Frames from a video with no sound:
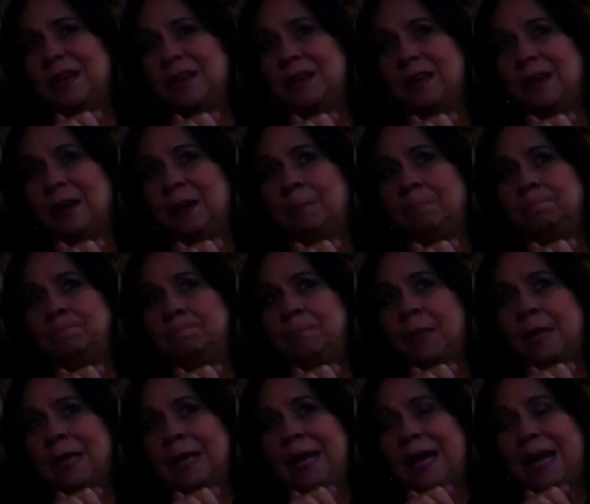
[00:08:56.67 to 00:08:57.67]
a, um,
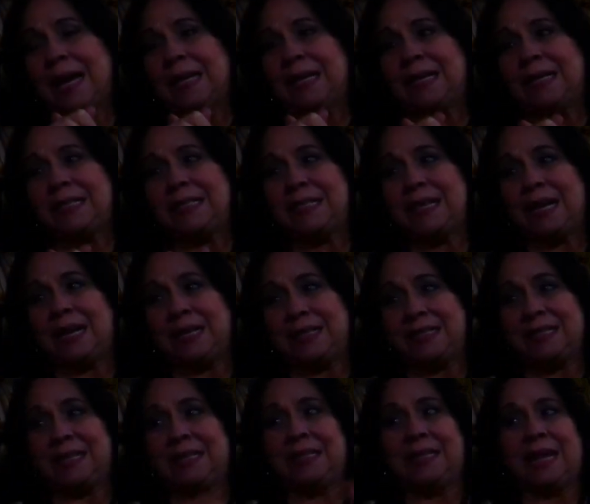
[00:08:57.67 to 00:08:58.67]
an
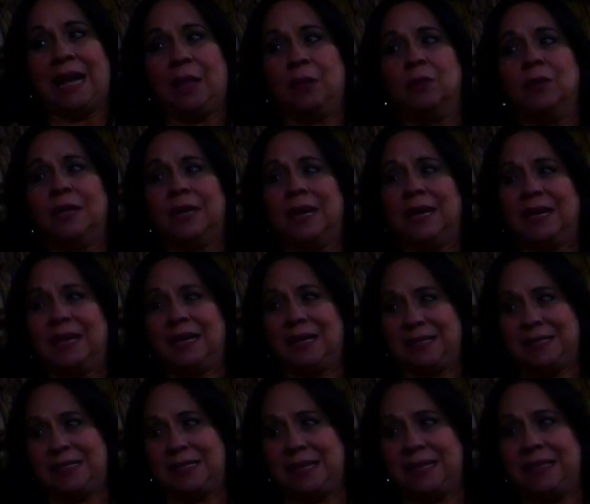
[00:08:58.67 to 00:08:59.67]
hacendado. He had a
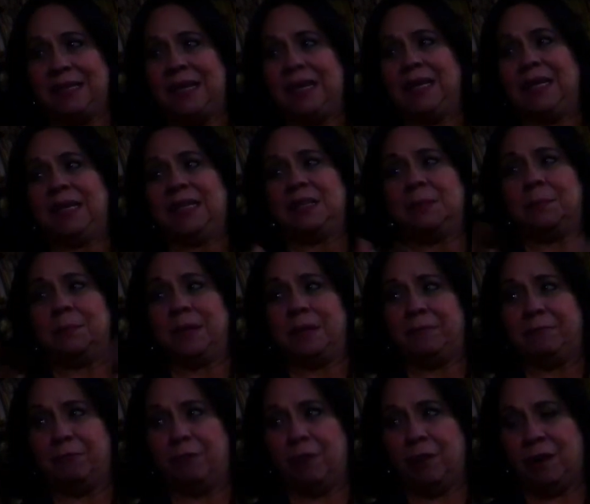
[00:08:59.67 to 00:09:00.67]
hacienda, he had a
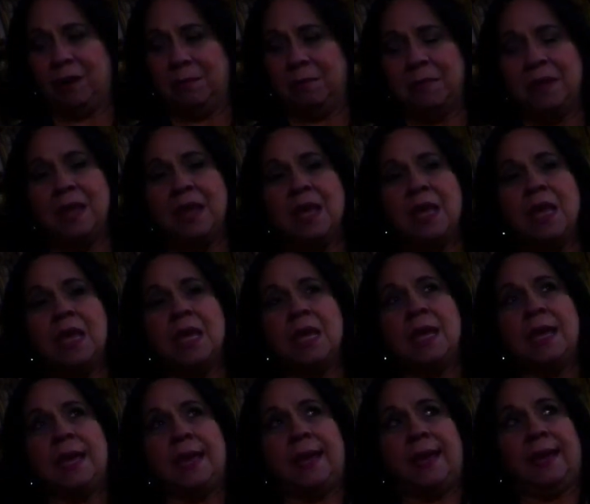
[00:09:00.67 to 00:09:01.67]
big farm.
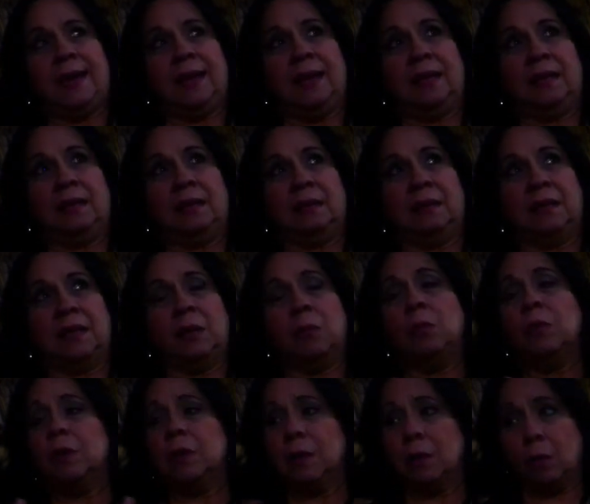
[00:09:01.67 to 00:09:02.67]
And they
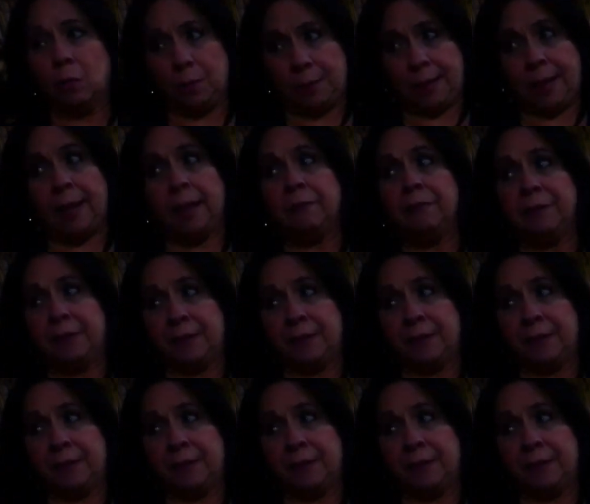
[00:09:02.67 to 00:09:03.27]
were okay